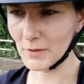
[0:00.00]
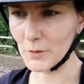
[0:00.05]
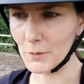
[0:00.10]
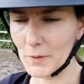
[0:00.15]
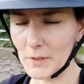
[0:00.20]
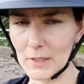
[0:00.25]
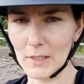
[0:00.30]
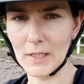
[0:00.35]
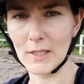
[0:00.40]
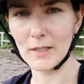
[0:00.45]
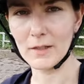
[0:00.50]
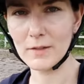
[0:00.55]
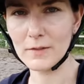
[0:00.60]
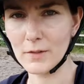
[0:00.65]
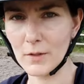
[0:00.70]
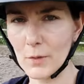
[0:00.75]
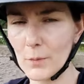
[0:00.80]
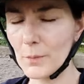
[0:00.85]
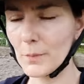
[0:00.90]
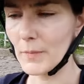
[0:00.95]
doing like
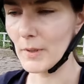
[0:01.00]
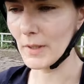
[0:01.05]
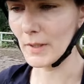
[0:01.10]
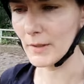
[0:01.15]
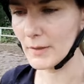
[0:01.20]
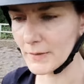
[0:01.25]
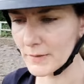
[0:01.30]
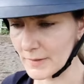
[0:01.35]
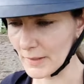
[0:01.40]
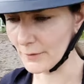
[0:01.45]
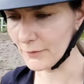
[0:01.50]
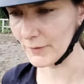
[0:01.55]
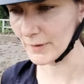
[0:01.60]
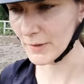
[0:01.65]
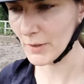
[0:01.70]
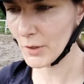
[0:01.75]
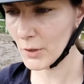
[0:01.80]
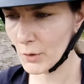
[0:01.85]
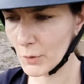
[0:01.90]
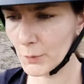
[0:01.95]
some stuff
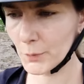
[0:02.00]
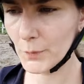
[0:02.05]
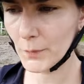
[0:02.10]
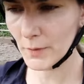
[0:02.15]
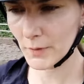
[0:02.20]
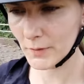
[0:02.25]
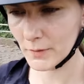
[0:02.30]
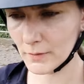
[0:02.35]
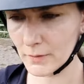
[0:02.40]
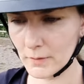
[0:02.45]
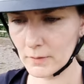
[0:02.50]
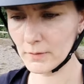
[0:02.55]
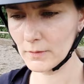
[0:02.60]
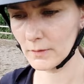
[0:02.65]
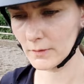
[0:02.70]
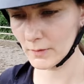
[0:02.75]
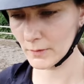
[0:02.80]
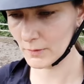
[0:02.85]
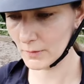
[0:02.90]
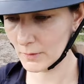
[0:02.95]
at home
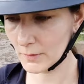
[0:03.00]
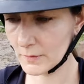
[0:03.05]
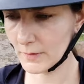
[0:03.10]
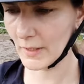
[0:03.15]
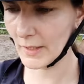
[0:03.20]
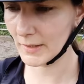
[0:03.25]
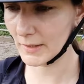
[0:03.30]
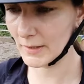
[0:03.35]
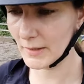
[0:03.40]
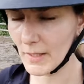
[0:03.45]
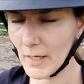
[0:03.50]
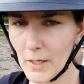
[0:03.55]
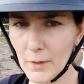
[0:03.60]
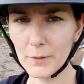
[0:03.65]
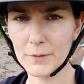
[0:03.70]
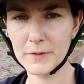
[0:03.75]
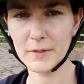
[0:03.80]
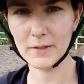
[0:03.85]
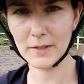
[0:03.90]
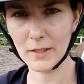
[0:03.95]
to tidy the
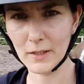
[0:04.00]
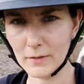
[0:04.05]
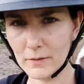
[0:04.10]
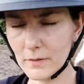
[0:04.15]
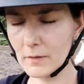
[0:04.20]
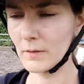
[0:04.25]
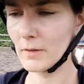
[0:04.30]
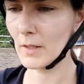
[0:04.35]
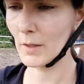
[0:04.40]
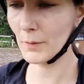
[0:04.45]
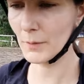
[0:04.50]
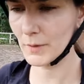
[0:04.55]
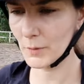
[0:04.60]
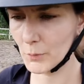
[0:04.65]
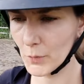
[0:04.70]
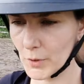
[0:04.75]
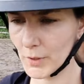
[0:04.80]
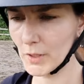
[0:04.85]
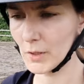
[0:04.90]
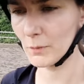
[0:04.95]
house and that now in the
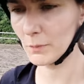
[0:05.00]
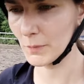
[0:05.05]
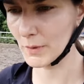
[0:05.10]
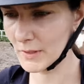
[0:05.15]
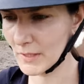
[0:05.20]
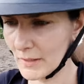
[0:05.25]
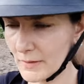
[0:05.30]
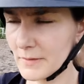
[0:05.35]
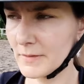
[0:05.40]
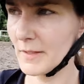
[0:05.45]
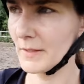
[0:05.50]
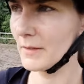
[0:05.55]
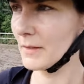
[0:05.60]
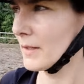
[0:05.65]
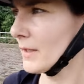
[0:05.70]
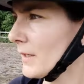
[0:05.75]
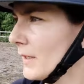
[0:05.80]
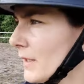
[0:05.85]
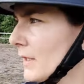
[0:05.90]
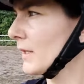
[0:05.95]
morning, but that's it.
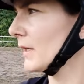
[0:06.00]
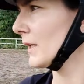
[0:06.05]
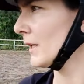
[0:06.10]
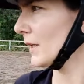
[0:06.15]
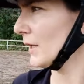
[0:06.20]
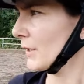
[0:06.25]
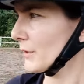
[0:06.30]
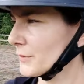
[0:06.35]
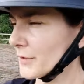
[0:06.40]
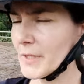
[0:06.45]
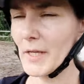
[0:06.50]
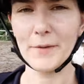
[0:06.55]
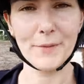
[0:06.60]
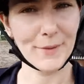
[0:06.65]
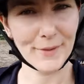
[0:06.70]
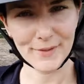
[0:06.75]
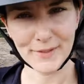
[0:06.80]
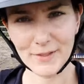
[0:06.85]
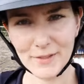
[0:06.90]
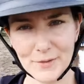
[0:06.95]
So yeah,
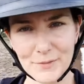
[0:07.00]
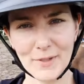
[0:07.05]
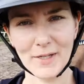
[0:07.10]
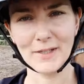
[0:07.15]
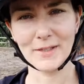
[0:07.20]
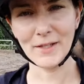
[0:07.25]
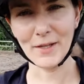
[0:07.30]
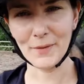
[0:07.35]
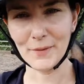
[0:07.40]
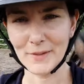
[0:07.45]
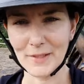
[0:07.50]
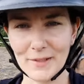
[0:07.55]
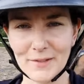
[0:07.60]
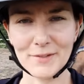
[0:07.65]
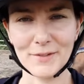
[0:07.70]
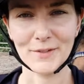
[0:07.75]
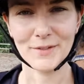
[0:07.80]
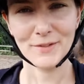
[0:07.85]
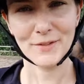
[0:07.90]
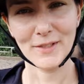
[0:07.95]
I'm gonna ride now and I'll
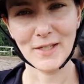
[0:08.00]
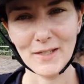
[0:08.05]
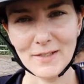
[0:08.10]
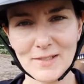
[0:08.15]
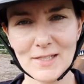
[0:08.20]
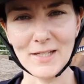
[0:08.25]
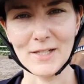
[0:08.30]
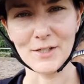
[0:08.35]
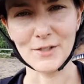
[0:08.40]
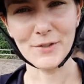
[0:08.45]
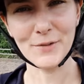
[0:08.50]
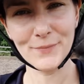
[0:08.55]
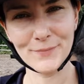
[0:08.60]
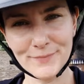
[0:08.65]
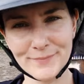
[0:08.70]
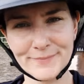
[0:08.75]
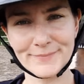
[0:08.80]
talk to you guys later.